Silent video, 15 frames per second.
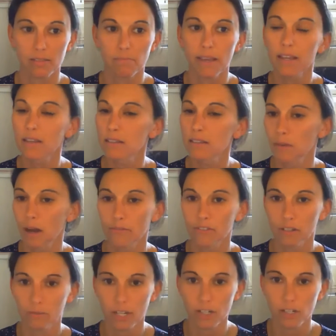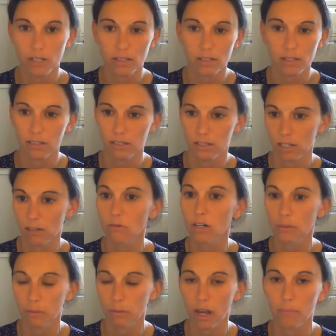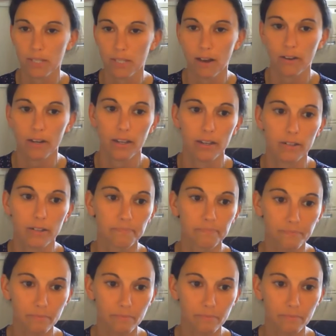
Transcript: make some observations and see what comes out at you